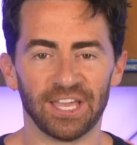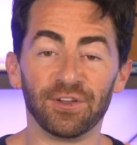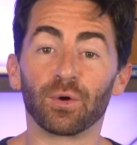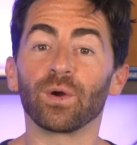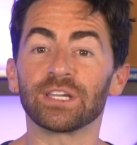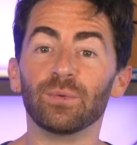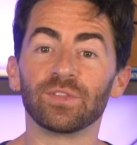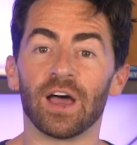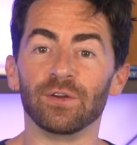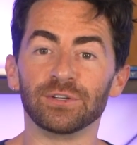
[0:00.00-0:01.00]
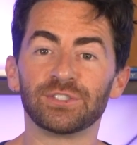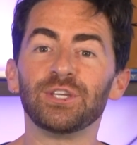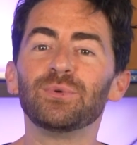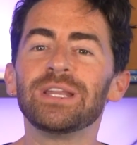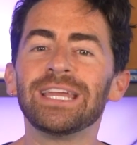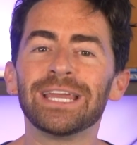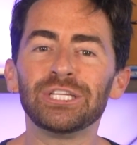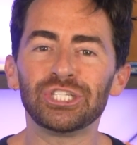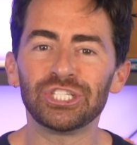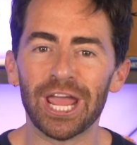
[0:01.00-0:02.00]
If you're working with others, you need a
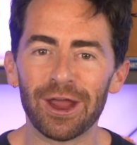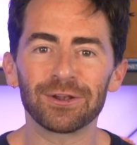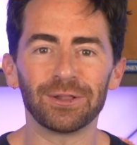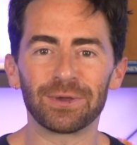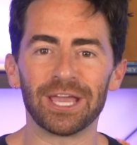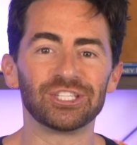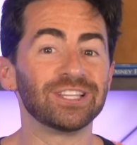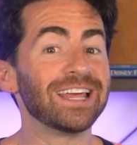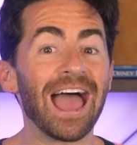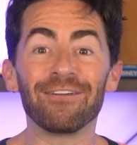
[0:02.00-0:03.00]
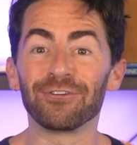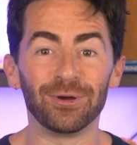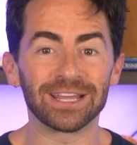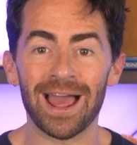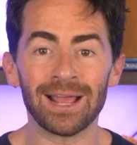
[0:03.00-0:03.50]
shared location that everyone can